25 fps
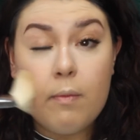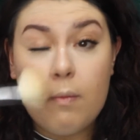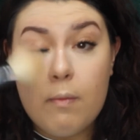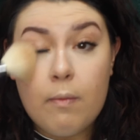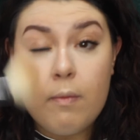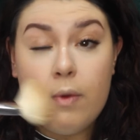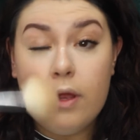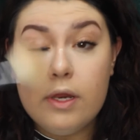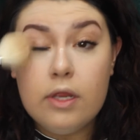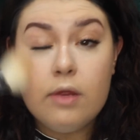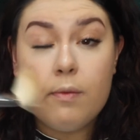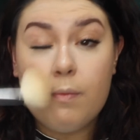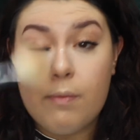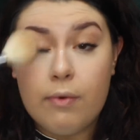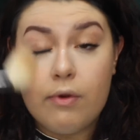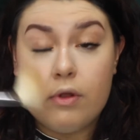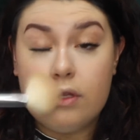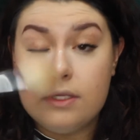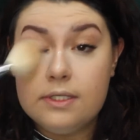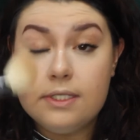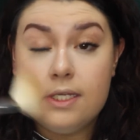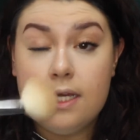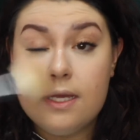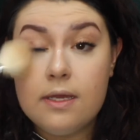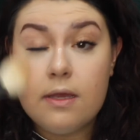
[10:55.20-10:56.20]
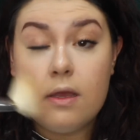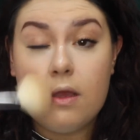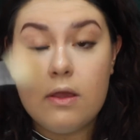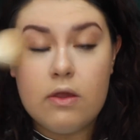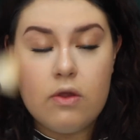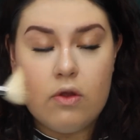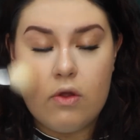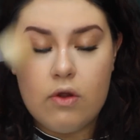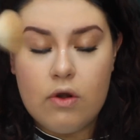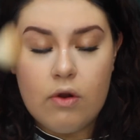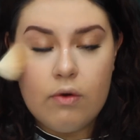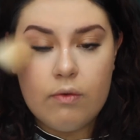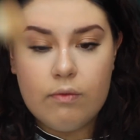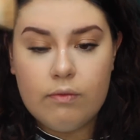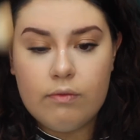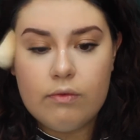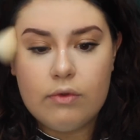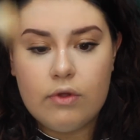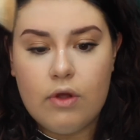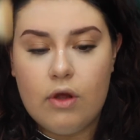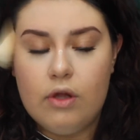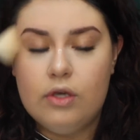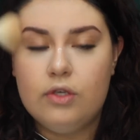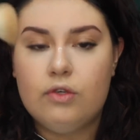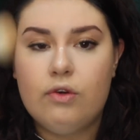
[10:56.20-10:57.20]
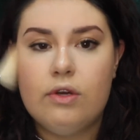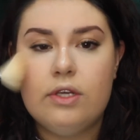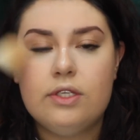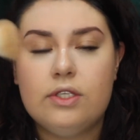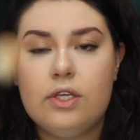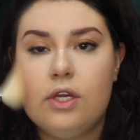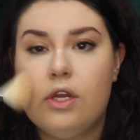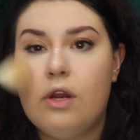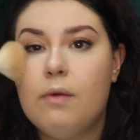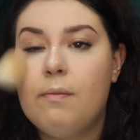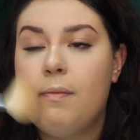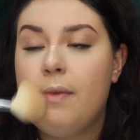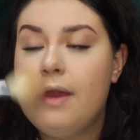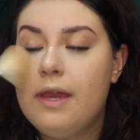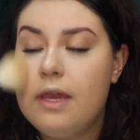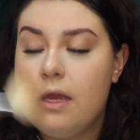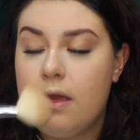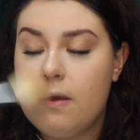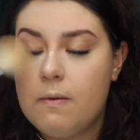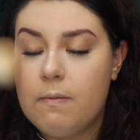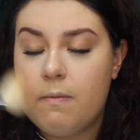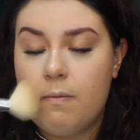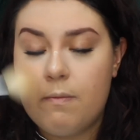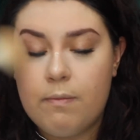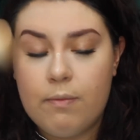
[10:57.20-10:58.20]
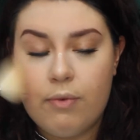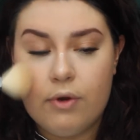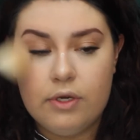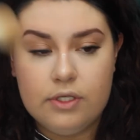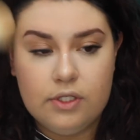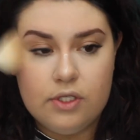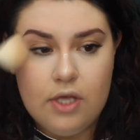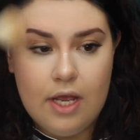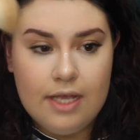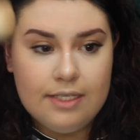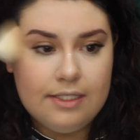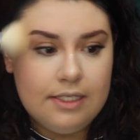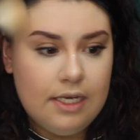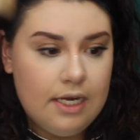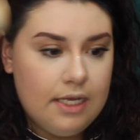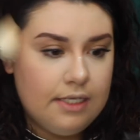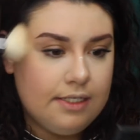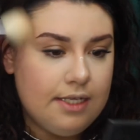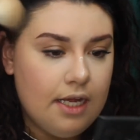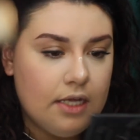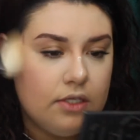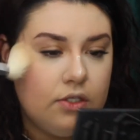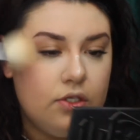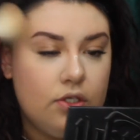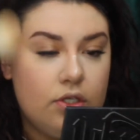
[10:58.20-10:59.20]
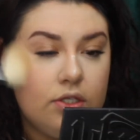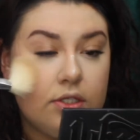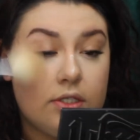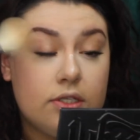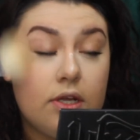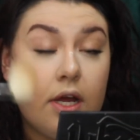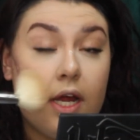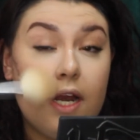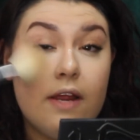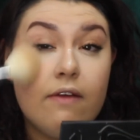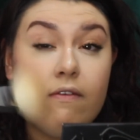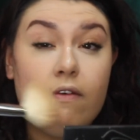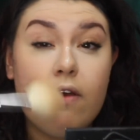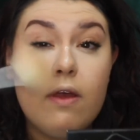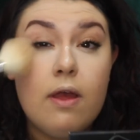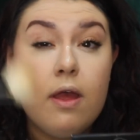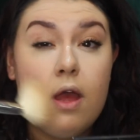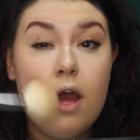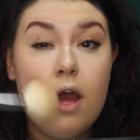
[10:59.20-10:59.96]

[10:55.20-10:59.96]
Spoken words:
when you're bronzing, you're not contouring, so you're not being precise and exact. You're just kind of